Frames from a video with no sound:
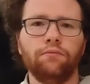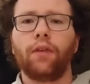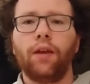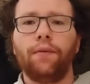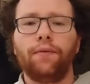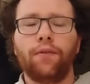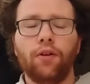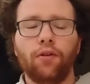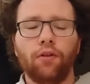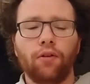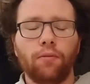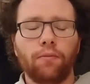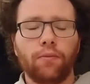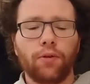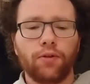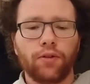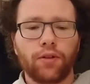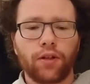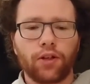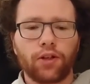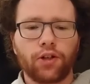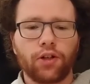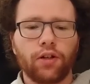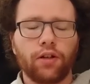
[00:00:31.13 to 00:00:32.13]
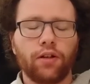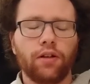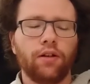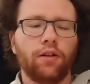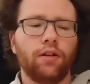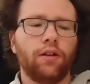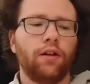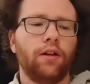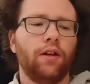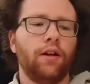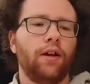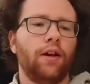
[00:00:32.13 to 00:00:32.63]
If you're a musician
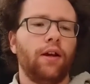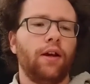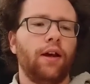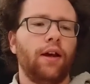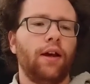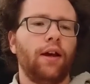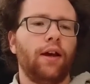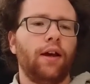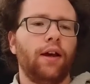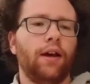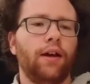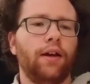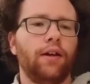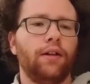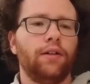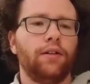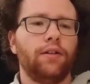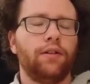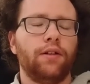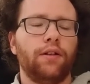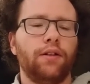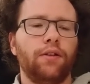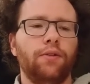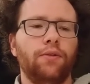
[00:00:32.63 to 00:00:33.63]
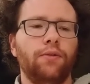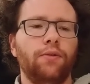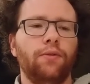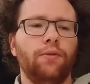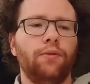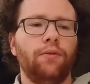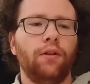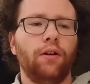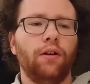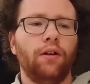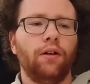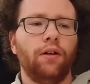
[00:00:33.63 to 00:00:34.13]
and
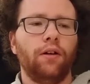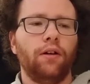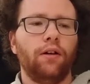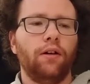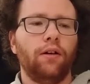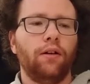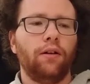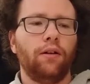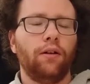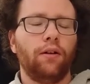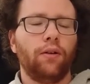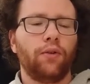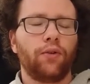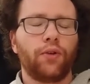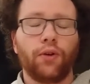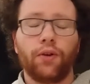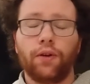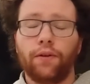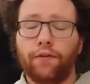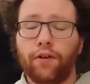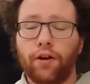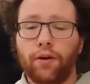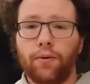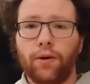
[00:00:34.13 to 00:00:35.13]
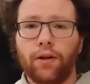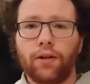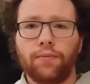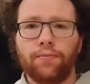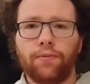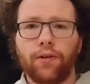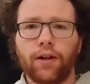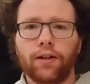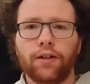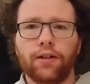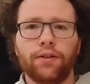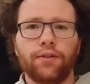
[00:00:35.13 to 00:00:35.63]
you don't have anywhere to
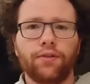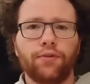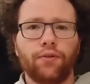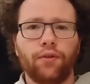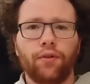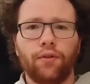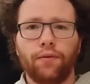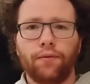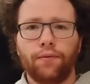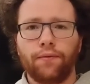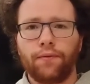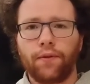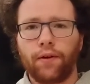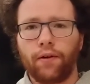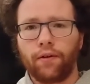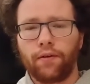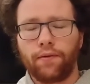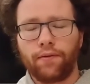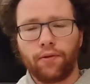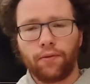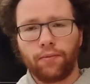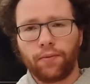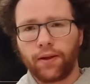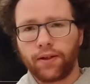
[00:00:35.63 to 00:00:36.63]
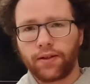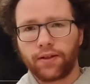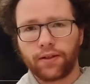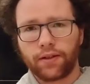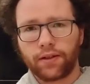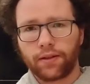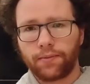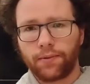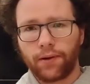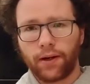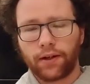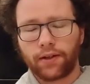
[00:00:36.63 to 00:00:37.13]
practice, or you have very few
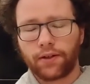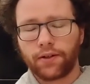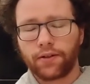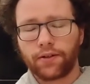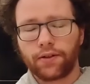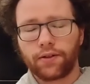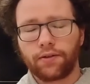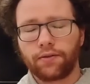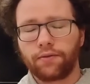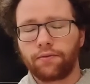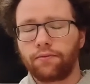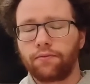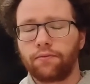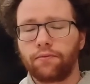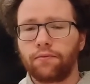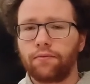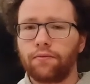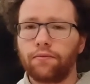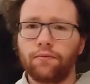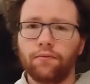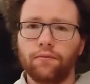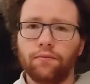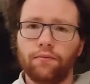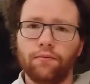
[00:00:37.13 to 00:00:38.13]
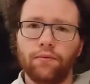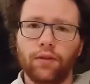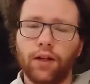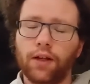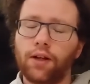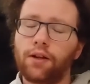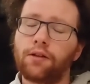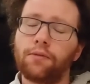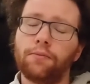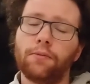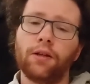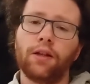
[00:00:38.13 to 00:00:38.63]
places to practice and
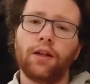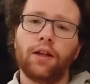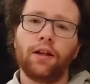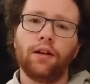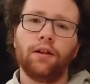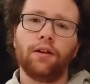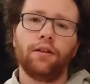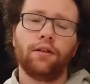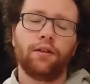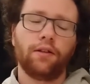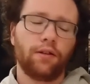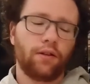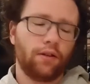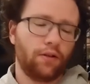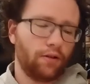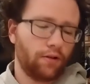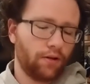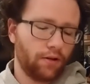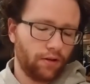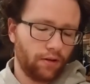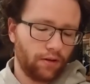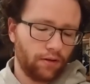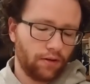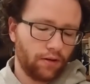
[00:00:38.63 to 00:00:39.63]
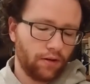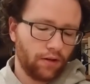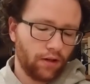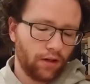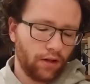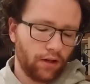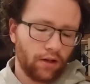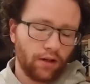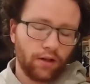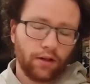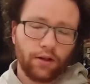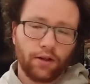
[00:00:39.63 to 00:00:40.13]
none of them are near, then you can
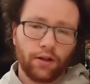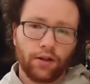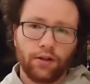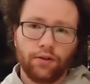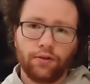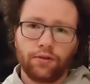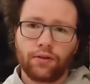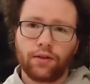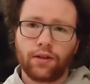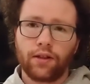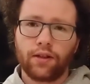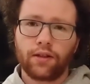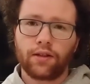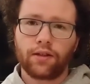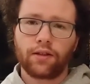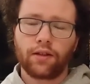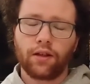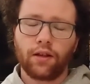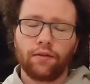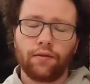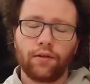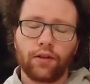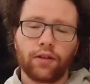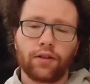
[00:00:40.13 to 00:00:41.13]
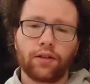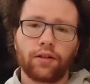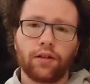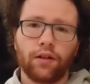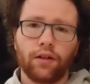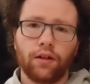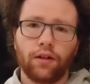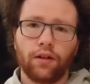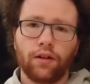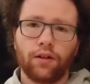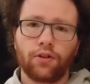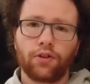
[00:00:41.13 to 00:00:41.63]
use this service
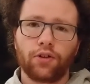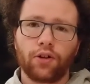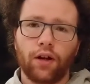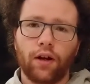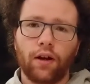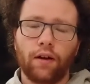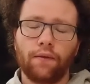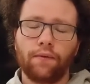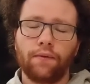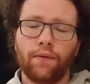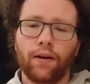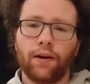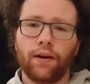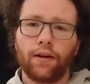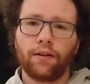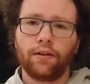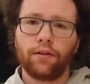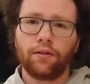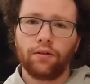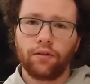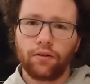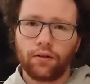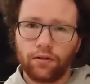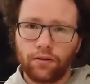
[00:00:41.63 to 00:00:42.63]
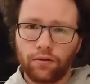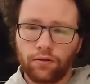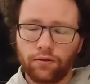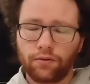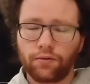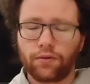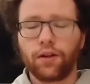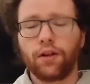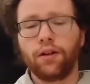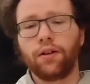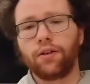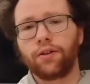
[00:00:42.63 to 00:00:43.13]
to try and find
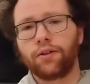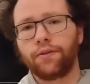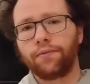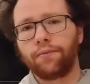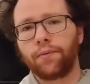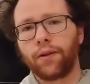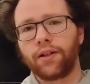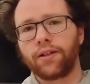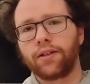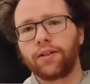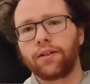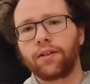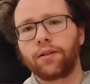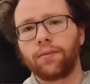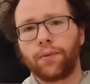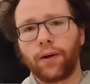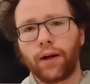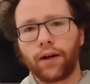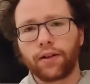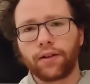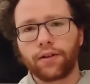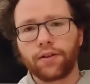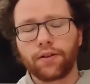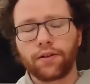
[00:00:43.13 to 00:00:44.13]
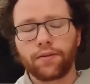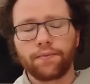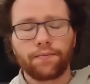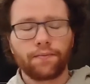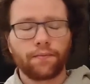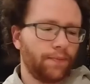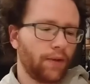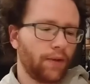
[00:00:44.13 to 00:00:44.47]
alternative places to practice.